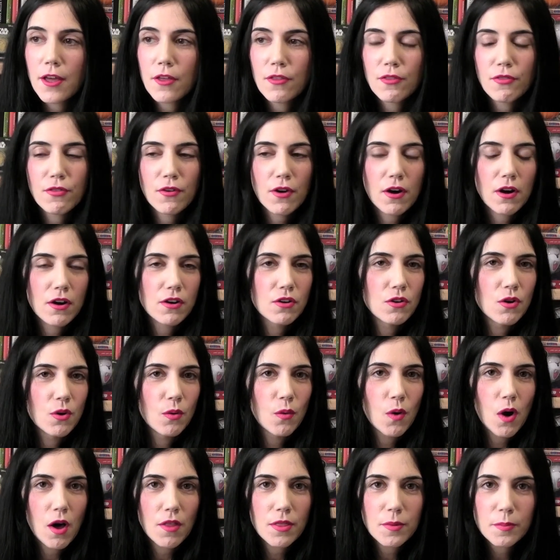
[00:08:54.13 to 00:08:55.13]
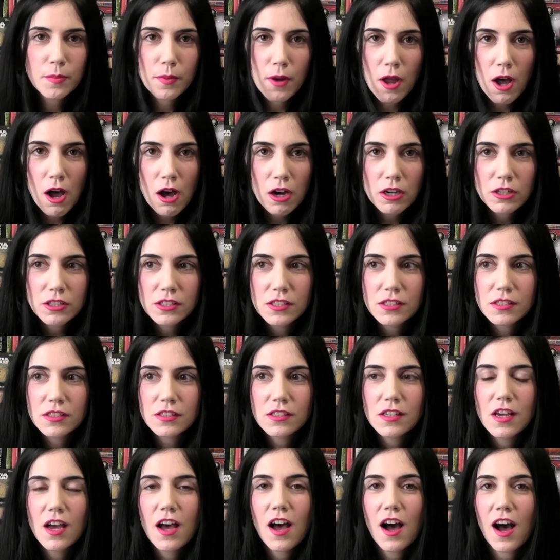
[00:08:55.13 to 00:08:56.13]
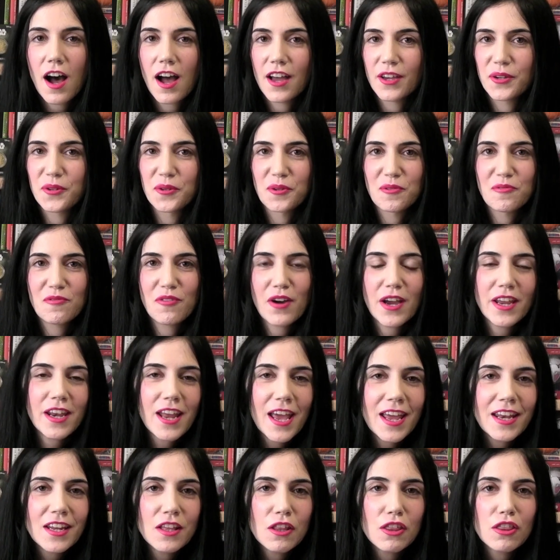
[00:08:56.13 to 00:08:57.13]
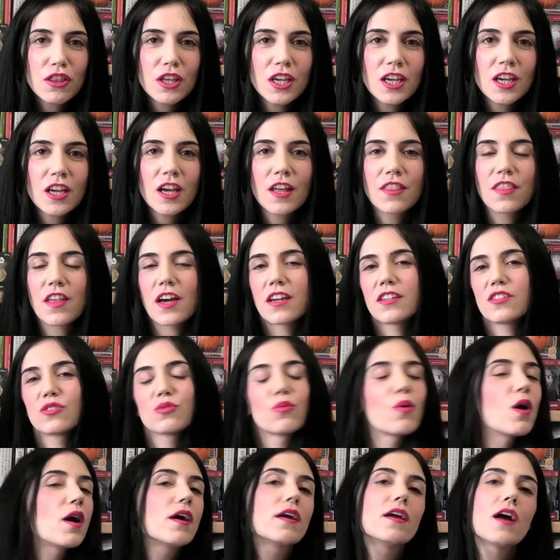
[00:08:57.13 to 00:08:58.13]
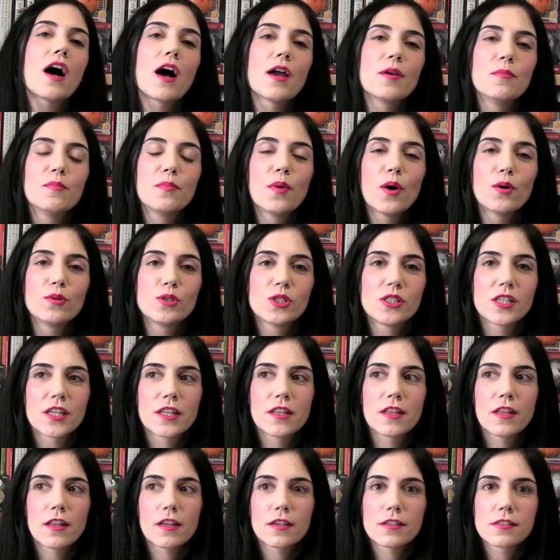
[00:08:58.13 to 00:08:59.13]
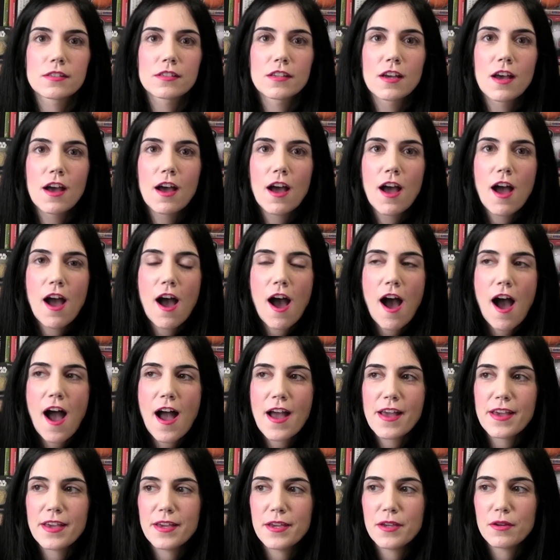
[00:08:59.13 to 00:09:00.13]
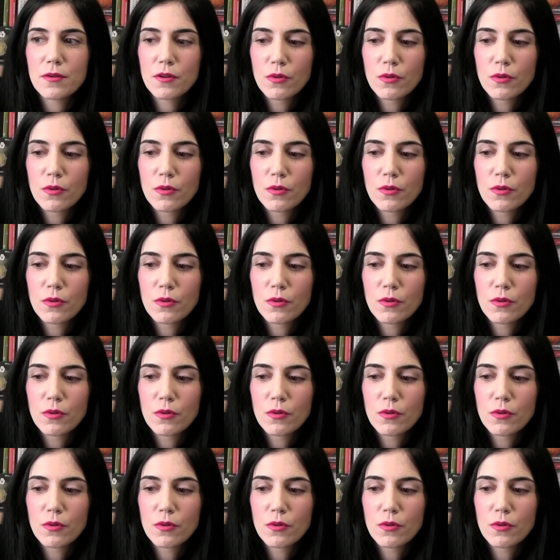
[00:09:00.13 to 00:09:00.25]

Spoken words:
there are no other blogs, I couldn't find anything, and that is why I'm posting this. I